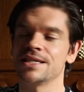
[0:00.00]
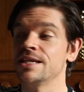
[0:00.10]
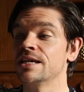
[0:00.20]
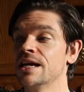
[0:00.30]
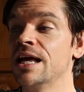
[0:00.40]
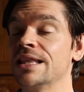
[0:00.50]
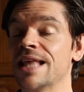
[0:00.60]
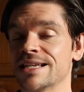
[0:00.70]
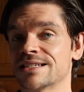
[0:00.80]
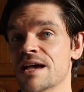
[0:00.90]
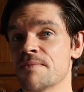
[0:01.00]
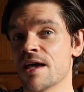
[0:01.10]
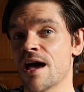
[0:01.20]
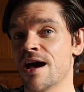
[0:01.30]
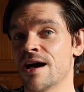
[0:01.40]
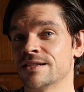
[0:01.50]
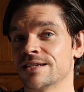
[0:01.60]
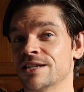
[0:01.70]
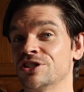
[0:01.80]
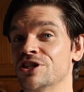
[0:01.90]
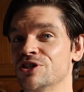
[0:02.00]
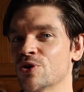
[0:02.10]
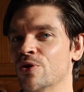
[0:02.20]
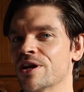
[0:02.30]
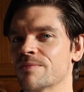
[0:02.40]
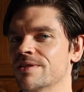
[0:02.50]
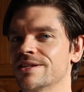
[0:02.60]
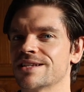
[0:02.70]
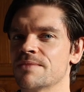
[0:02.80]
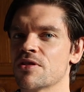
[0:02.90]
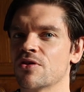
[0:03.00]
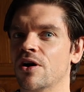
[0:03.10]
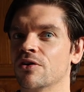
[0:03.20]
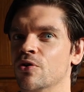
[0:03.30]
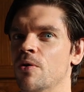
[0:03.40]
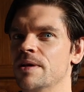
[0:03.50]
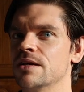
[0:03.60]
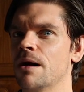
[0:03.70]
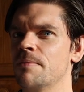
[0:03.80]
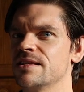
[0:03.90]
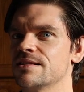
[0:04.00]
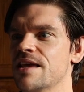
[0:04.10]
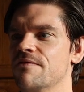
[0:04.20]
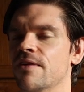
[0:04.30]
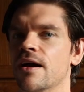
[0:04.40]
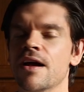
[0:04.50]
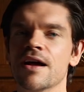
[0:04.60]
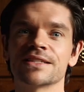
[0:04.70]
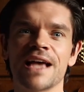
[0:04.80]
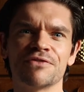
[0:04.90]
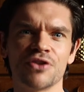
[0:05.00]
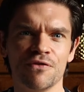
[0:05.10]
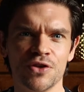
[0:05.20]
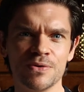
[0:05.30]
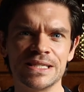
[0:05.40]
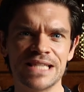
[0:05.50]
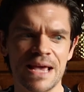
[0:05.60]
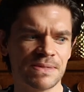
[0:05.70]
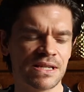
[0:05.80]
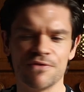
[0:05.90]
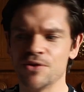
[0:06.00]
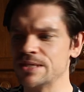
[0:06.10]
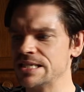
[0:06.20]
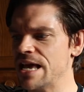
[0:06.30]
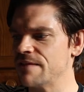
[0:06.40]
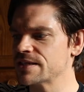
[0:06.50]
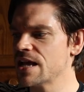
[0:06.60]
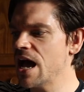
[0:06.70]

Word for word: tea. Last time I had a gin and tonic, but this time I thought I'll go a bit a bit safer. Because after a few sips and a few sniffs,